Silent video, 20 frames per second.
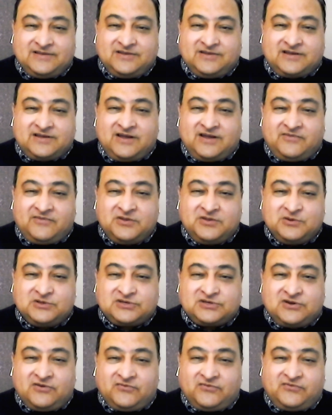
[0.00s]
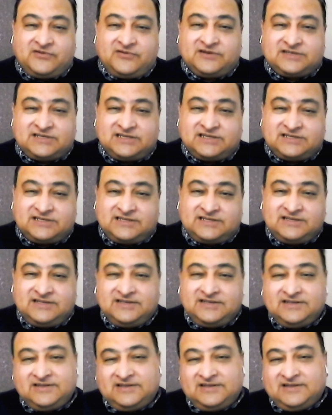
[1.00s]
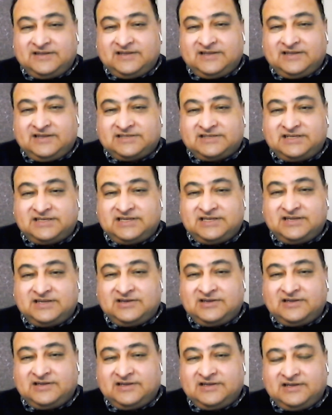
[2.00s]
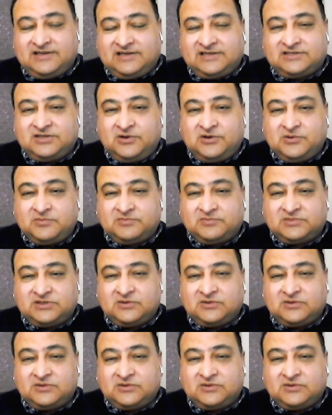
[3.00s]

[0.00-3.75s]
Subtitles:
You can have huge conferences sitting at home.